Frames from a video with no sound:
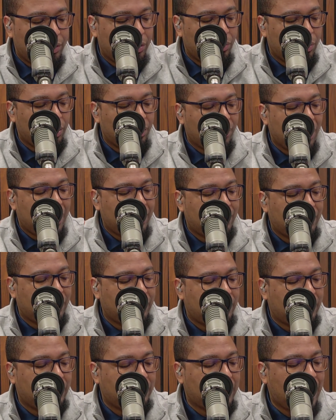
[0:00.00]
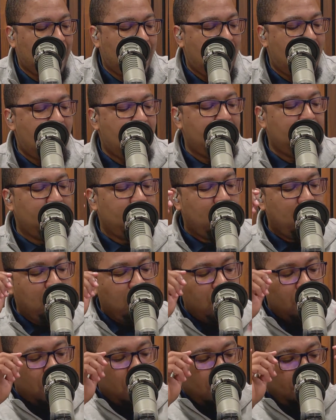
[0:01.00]
And the word of God says this: I
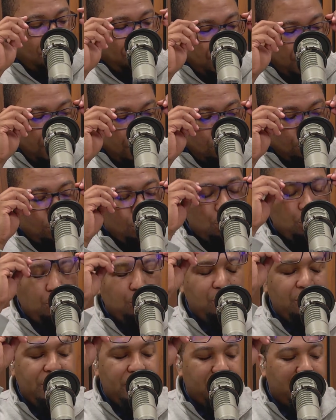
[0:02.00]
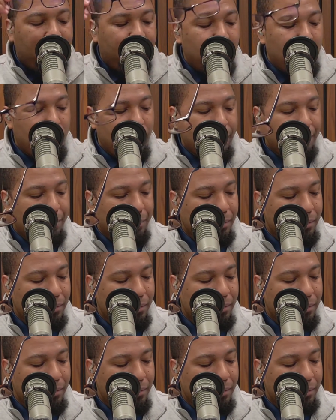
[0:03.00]
appeal to you, therefore,